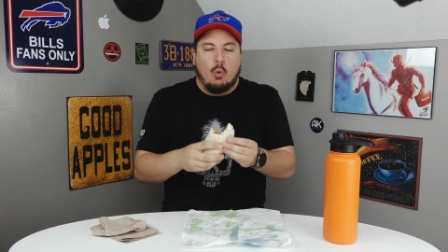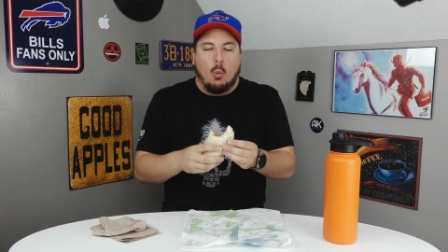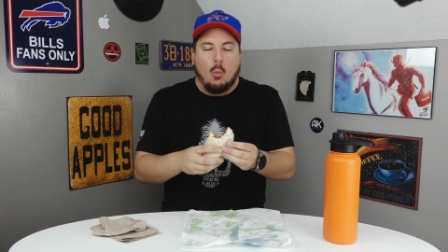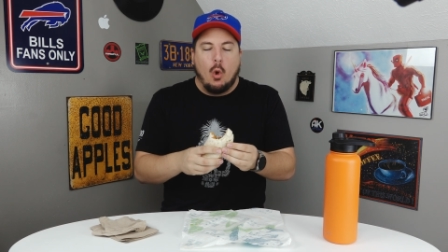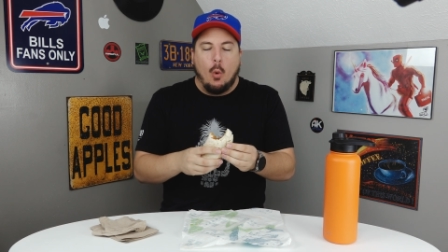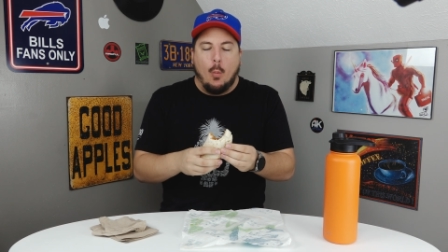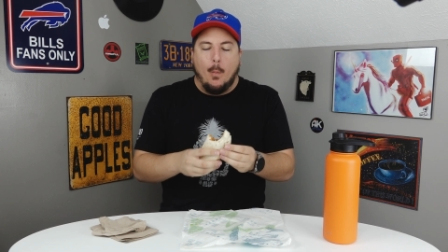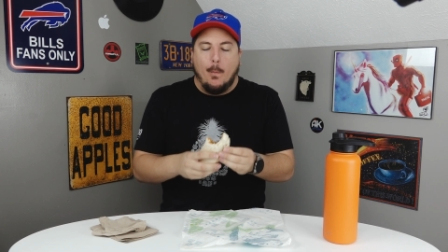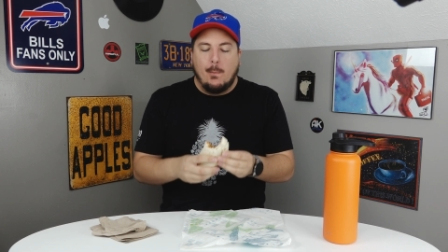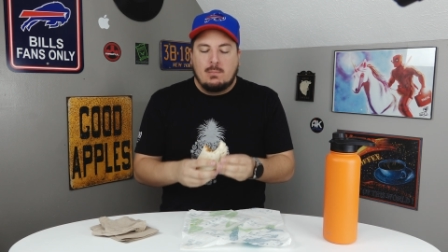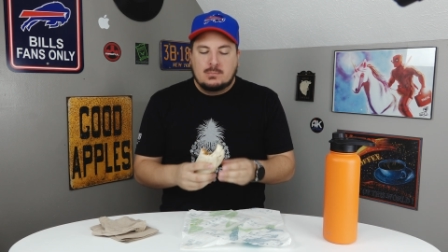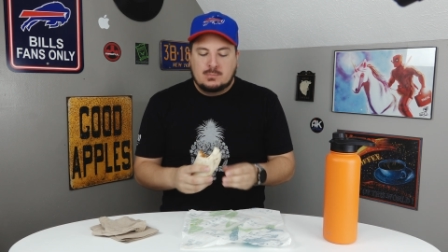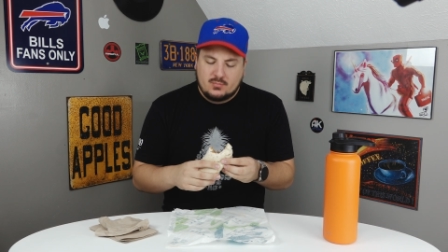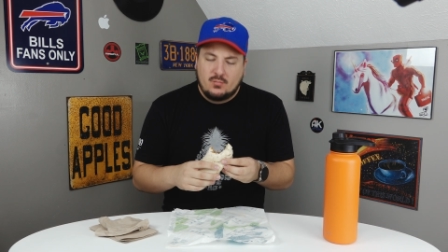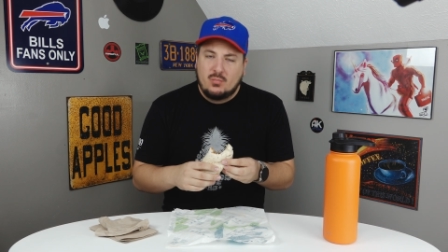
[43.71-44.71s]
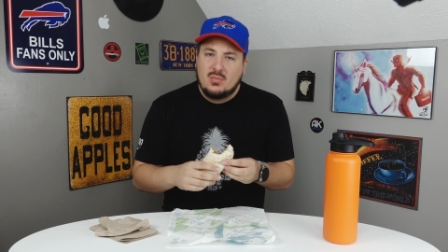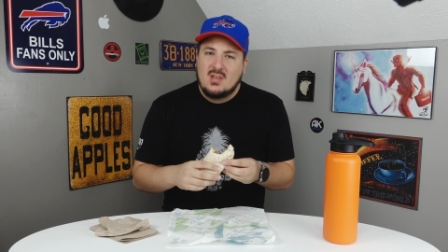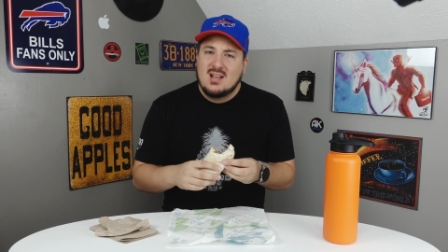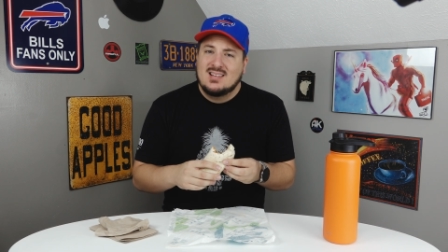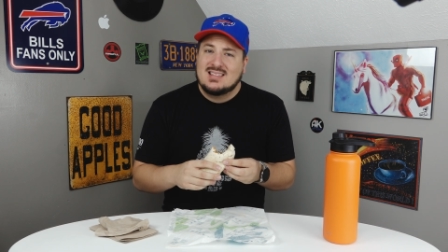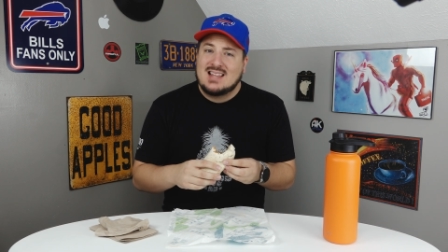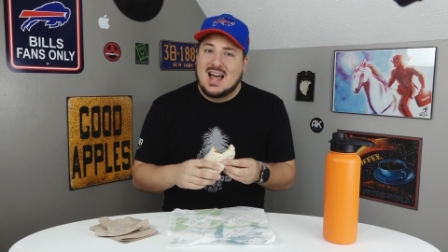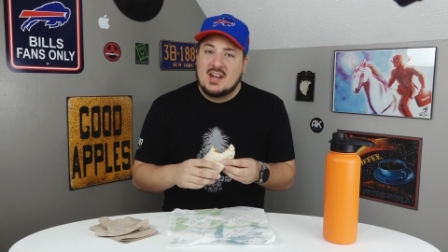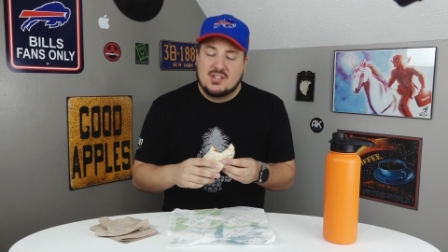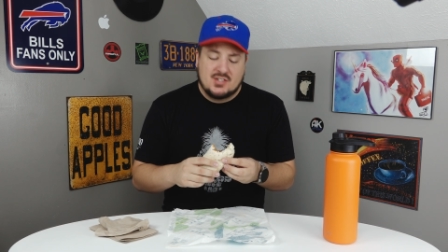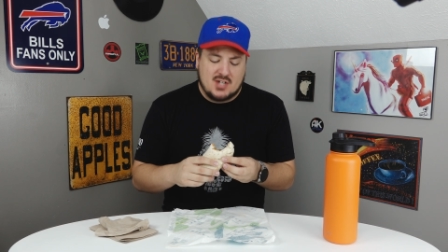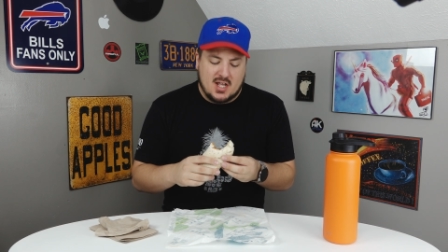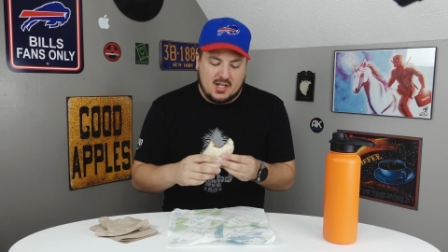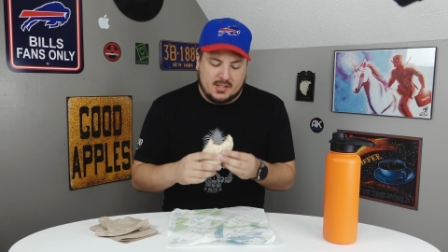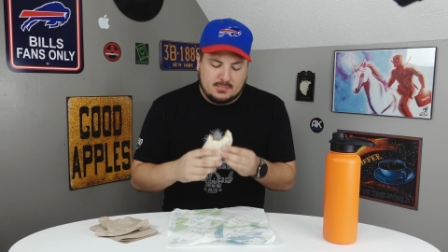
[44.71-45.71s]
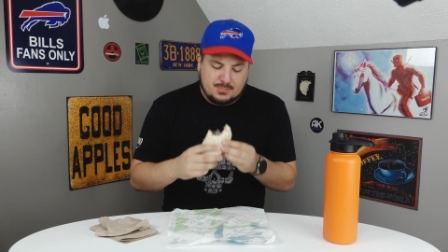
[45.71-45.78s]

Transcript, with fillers: Whoa, a lot of steak.